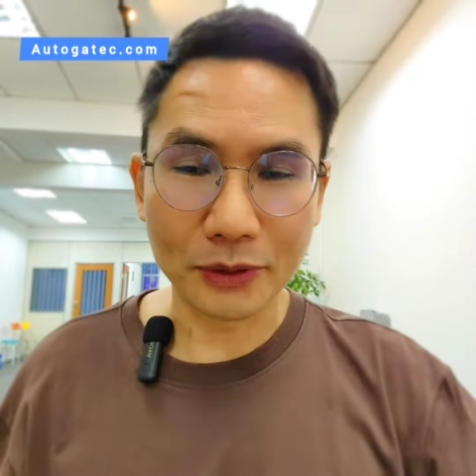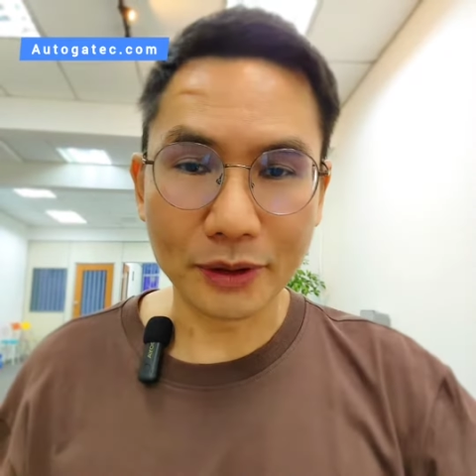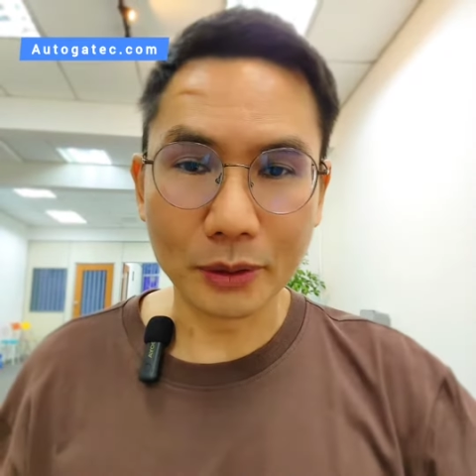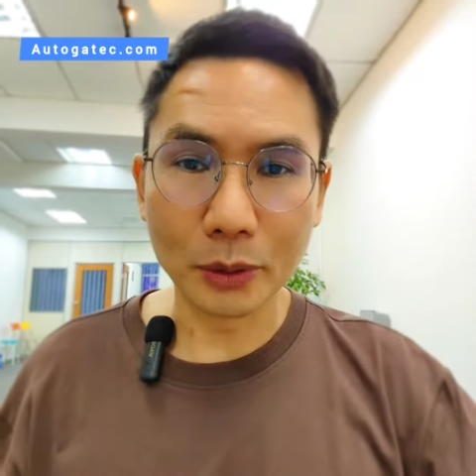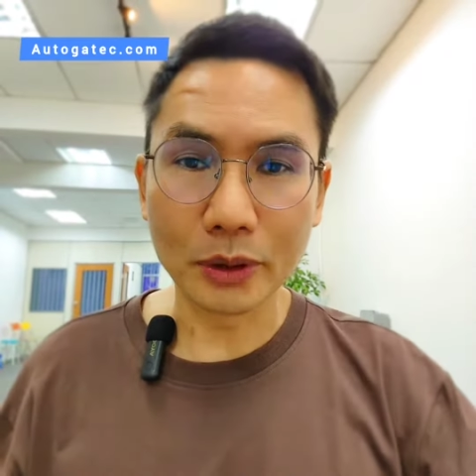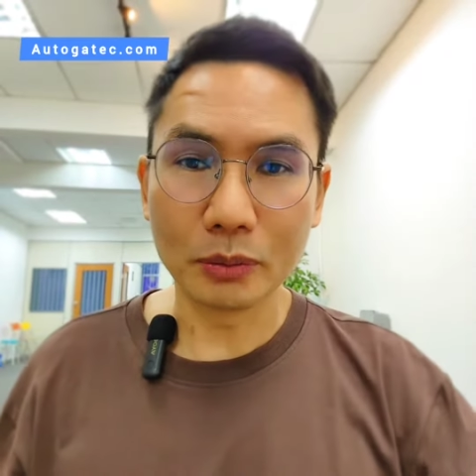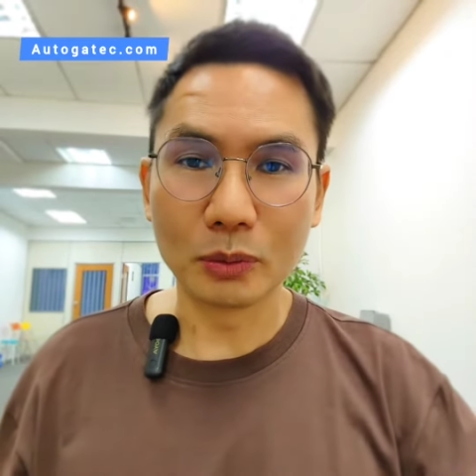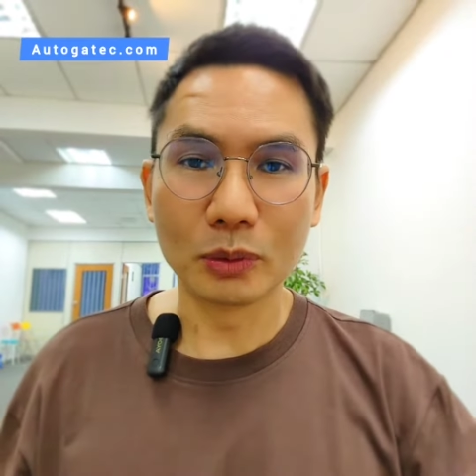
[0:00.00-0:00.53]

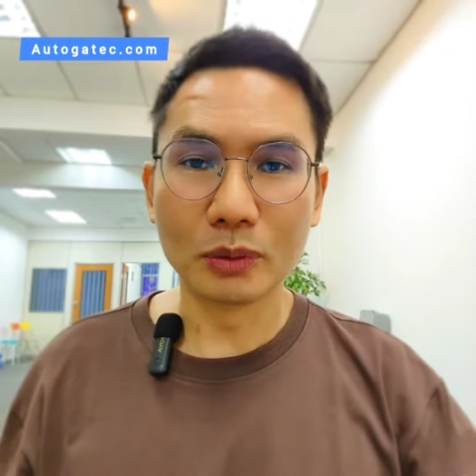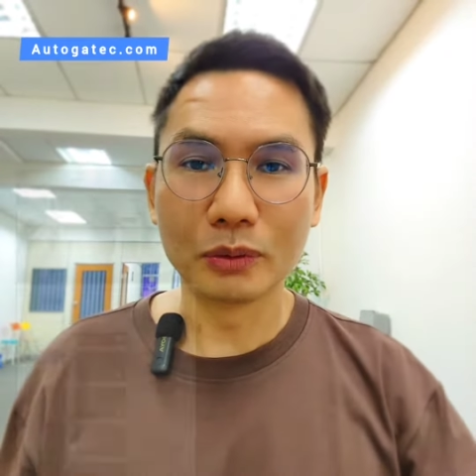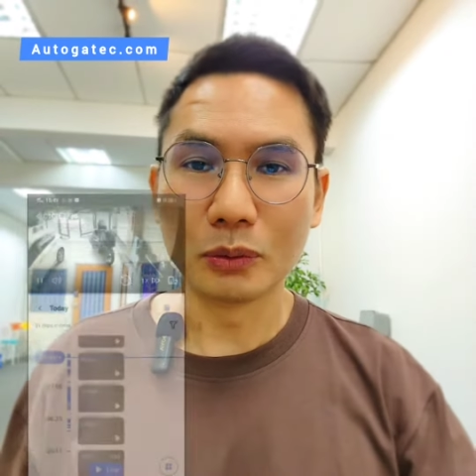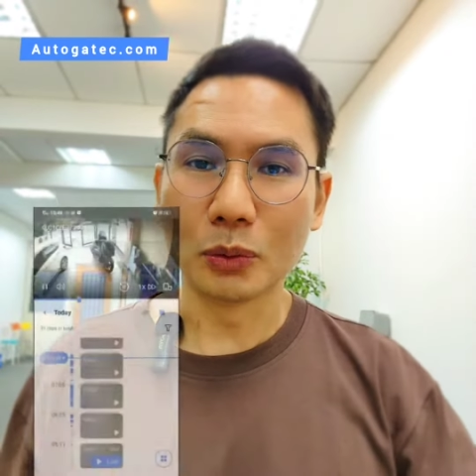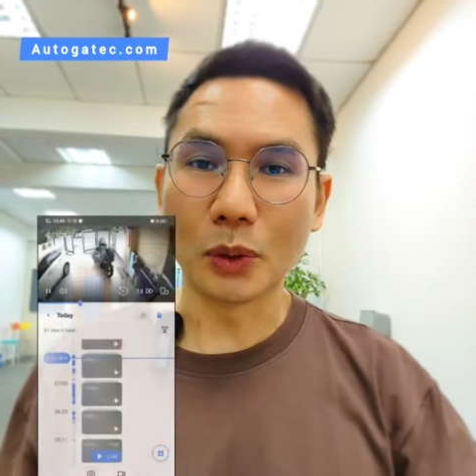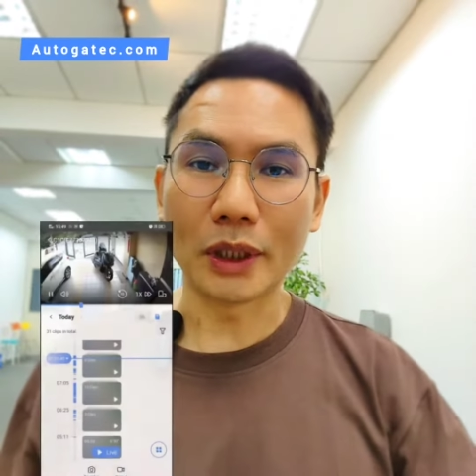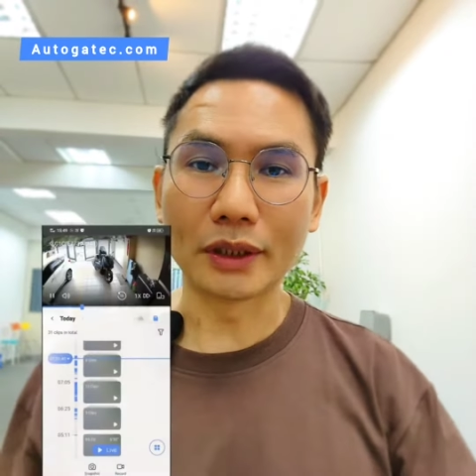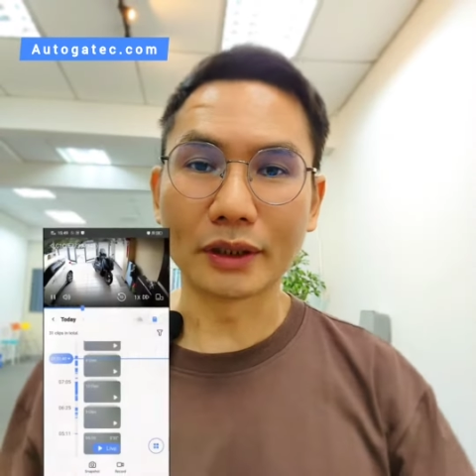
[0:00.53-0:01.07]
see
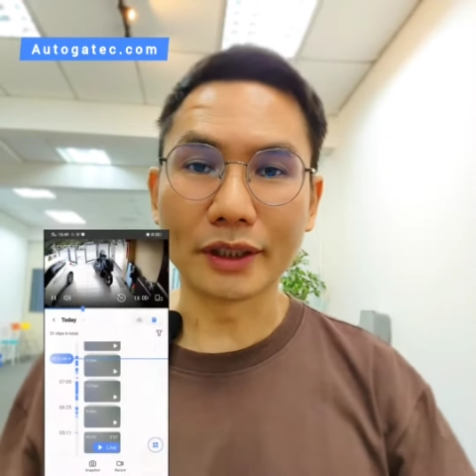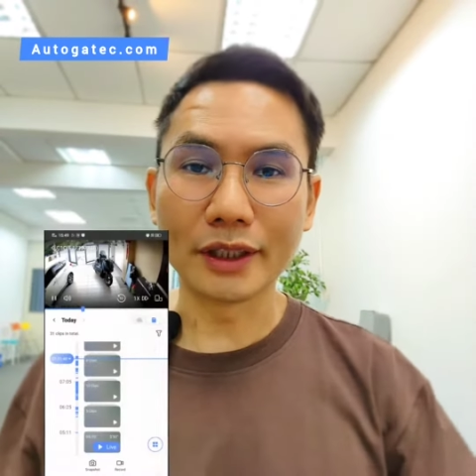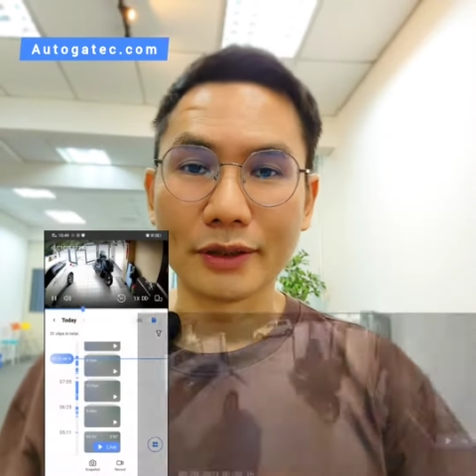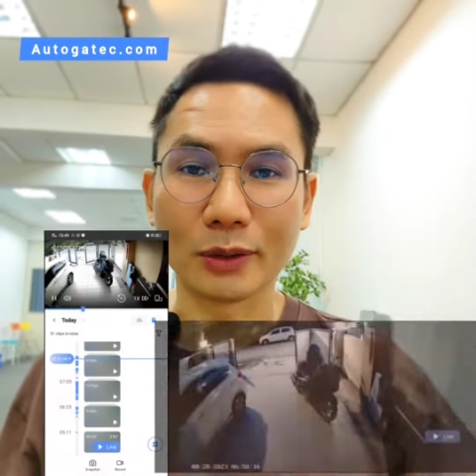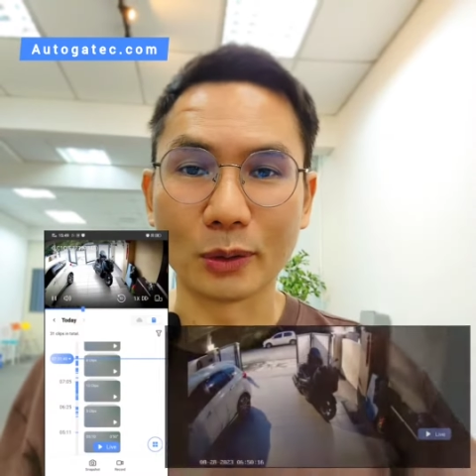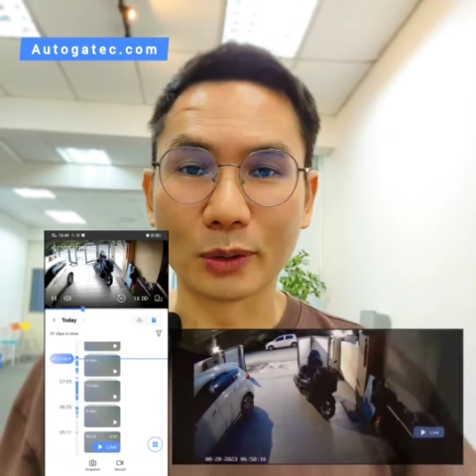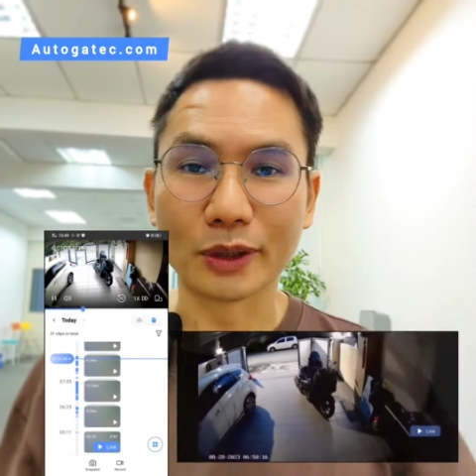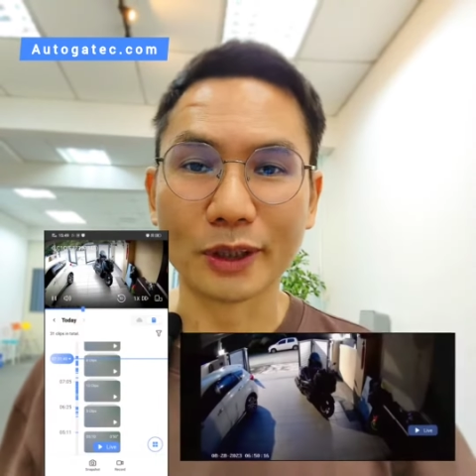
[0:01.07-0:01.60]
why the gate
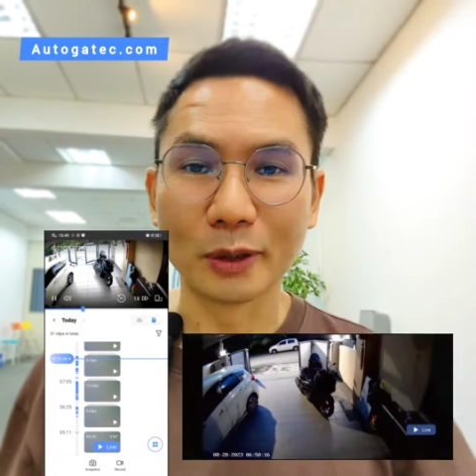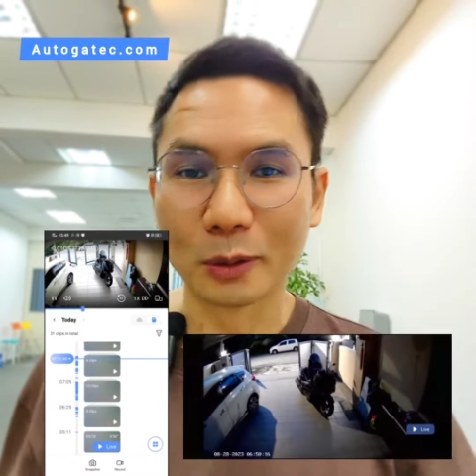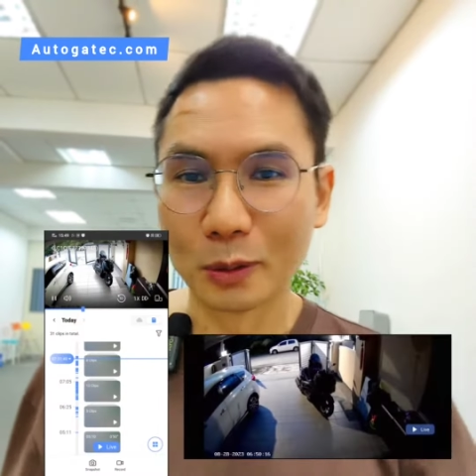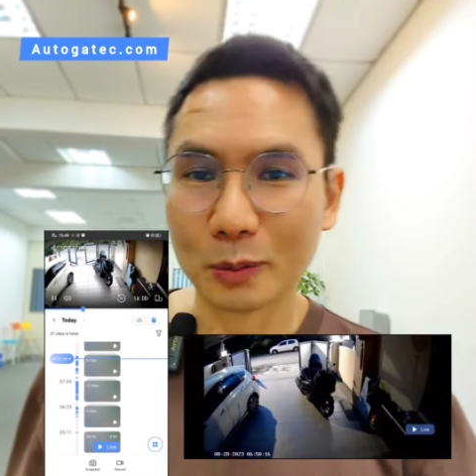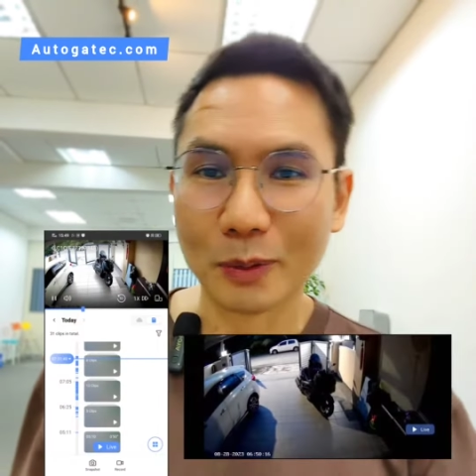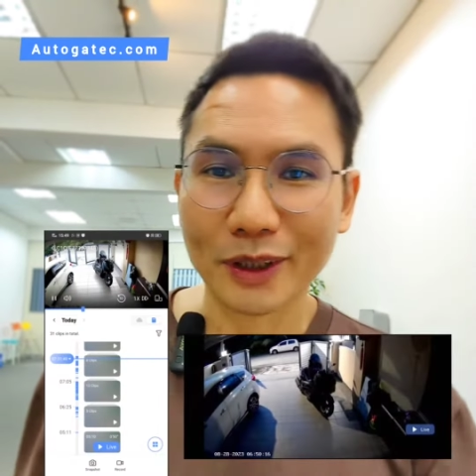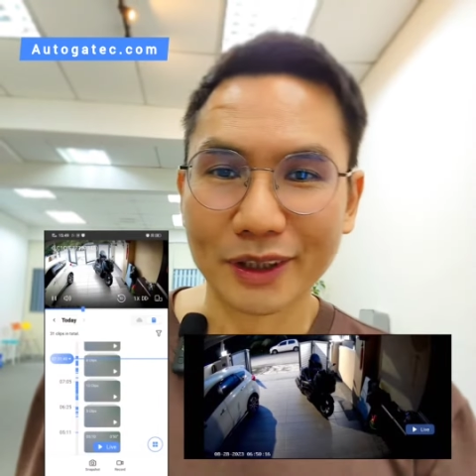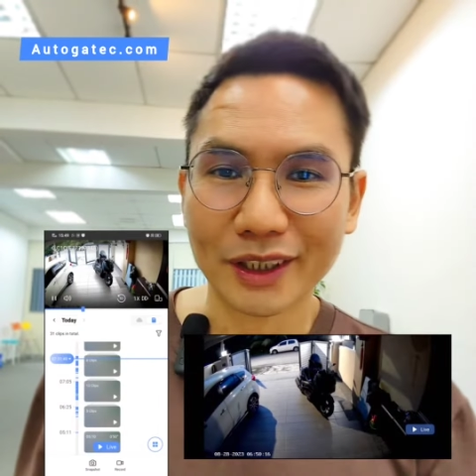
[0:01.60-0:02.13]
is already
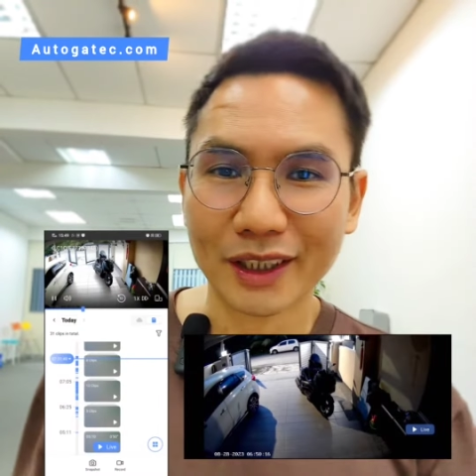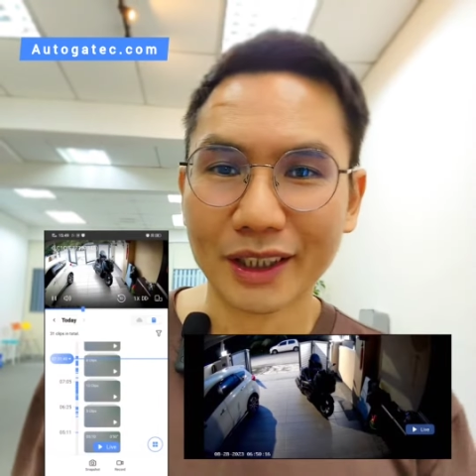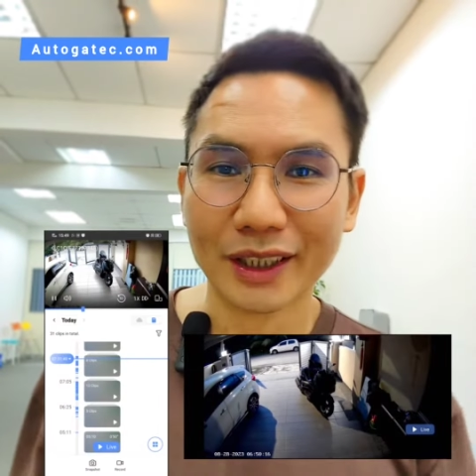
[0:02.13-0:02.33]
open.